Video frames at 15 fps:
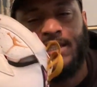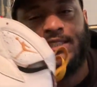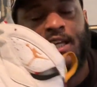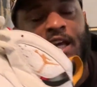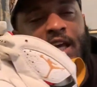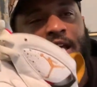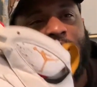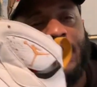
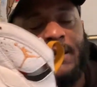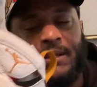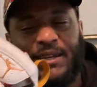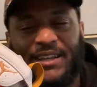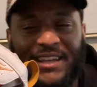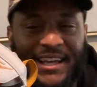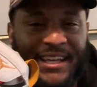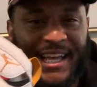said,
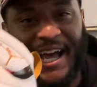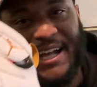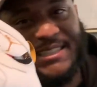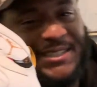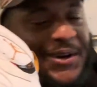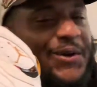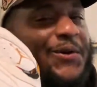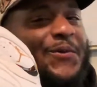I
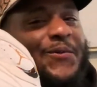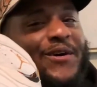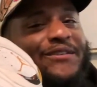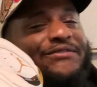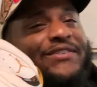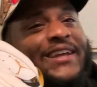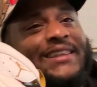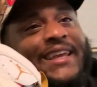told him
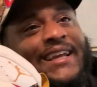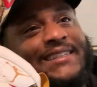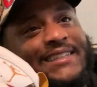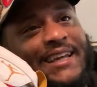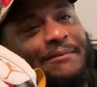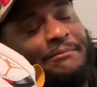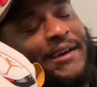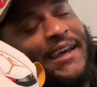$150. He
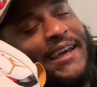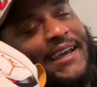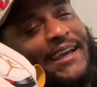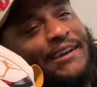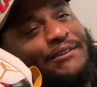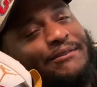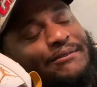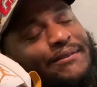said,
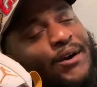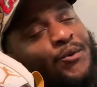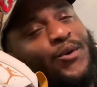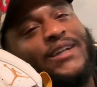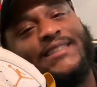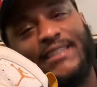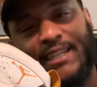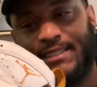man,
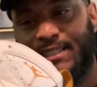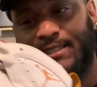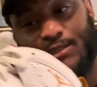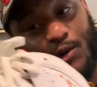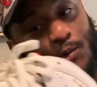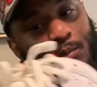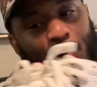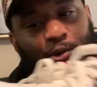$160.
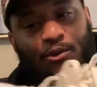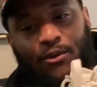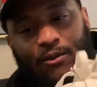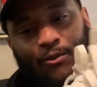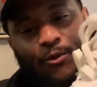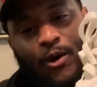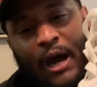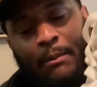So boom,
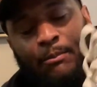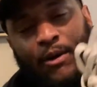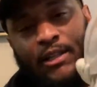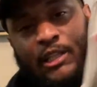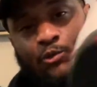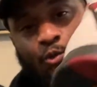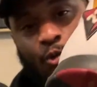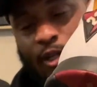I bought
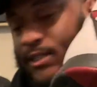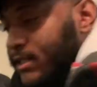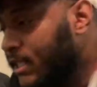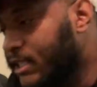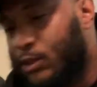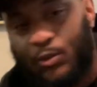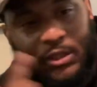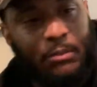these for
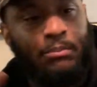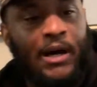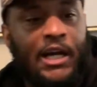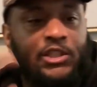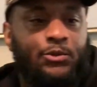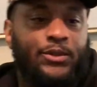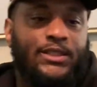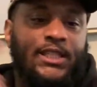$160 with the
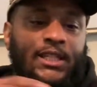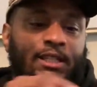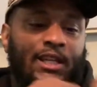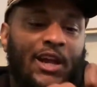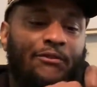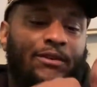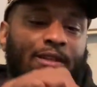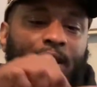box receipt and
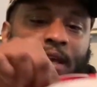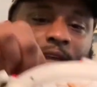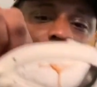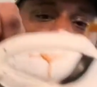everything,